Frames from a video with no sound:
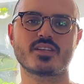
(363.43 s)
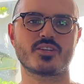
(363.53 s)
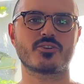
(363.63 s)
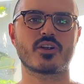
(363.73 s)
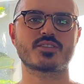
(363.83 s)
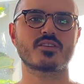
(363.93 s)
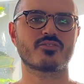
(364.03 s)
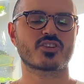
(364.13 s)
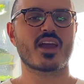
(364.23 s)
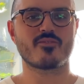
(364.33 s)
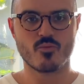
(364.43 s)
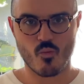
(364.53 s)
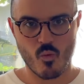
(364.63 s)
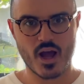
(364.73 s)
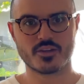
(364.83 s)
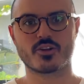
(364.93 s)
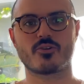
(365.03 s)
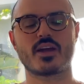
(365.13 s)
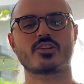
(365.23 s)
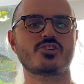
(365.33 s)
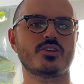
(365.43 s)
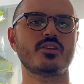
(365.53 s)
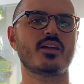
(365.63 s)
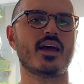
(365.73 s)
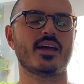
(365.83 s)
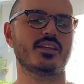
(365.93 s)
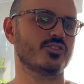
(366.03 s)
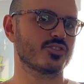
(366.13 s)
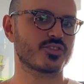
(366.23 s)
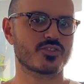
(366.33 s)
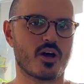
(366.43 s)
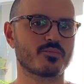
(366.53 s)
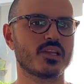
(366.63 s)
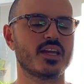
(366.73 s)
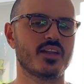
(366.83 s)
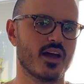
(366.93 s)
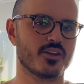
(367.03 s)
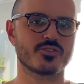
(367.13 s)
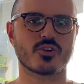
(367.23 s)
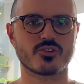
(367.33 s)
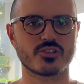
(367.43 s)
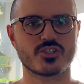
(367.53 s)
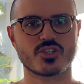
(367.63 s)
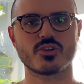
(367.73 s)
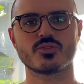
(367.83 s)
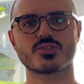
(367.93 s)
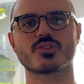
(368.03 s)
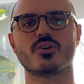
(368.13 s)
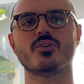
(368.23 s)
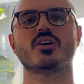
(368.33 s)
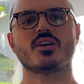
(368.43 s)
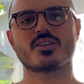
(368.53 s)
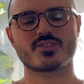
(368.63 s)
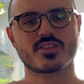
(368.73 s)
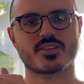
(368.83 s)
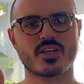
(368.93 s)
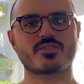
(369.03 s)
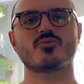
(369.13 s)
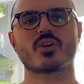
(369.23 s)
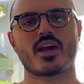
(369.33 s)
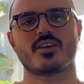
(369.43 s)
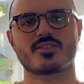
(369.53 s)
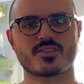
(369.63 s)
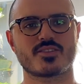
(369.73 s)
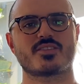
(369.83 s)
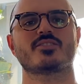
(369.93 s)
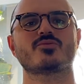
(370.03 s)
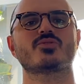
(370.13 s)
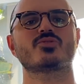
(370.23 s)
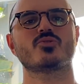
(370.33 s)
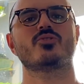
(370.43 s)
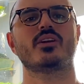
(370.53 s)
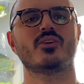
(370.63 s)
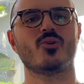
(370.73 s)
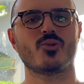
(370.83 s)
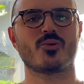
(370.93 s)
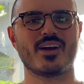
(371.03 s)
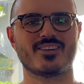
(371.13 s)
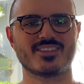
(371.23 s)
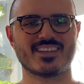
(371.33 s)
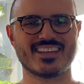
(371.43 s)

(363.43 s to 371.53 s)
and aggressive. She gave him one correction and he just stopped, lay down and totally chilled. So successful case, successful story all around.